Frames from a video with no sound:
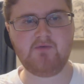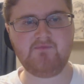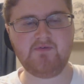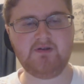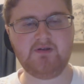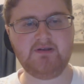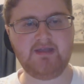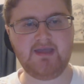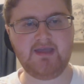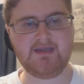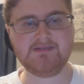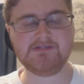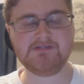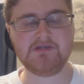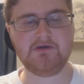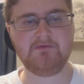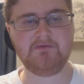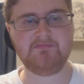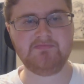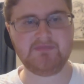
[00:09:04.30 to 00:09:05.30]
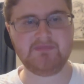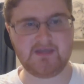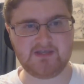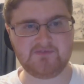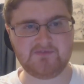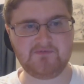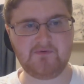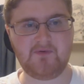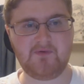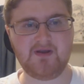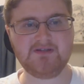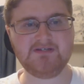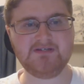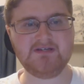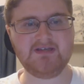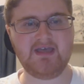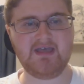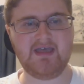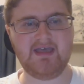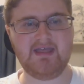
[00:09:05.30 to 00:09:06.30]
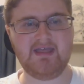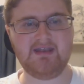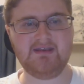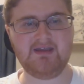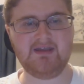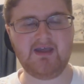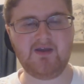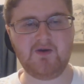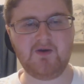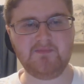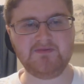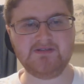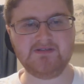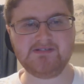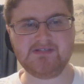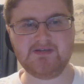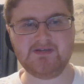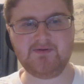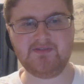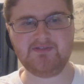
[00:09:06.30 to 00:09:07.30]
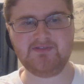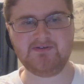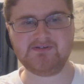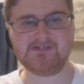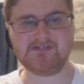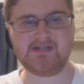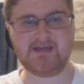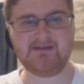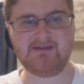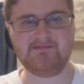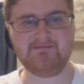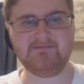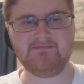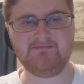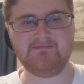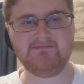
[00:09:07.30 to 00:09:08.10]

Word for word: all for today, so thanks for watching, and I hope to see you on Thursday.